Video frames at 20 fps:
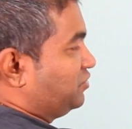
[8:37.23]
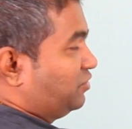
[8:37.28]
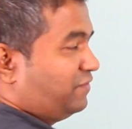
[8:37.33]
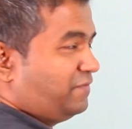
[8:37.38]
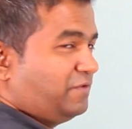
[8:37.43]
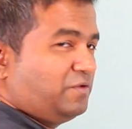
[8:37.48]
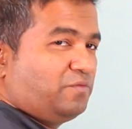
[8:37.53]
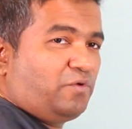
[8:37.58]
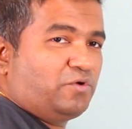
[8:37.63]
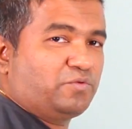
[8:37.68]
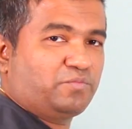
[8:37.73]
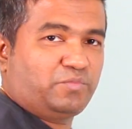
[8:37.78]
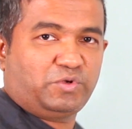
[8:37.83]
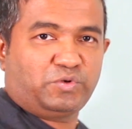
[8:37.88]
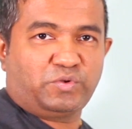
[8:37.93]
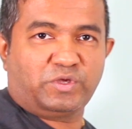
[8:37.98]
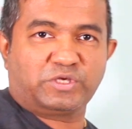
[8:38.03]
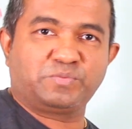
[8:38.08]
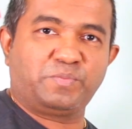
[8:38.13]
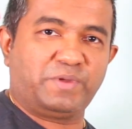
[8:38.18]
So if you want me
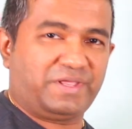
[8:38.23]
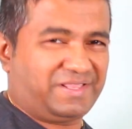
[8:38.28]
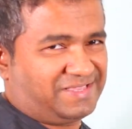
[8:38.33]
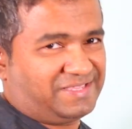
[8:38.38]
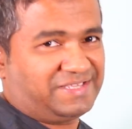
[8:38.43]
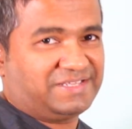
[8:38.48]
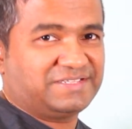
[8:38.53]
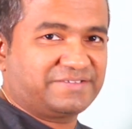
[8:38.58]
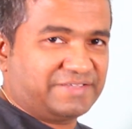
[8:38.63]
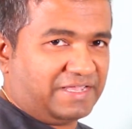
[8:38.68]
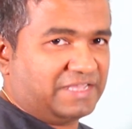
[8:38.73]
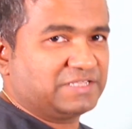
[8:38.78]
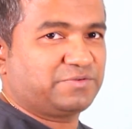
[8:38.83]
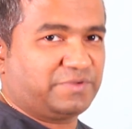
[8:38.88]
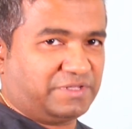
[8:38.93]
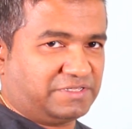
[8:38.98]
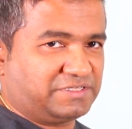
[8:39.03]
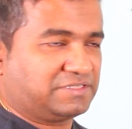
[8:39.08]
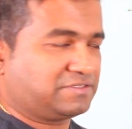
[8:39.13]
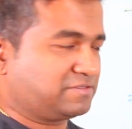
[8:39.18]
to explain these as
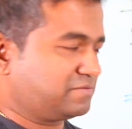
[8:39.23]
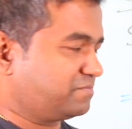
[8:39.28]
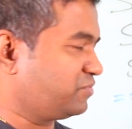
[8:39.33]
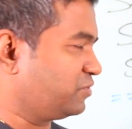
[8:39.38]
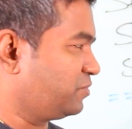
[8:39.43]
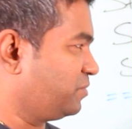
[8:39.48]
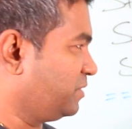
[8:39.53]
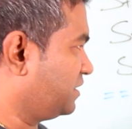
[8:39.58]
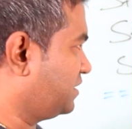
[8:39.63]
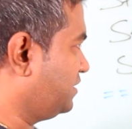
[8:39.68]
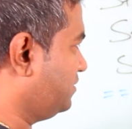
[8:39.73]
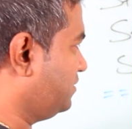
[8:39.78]
well, just put me a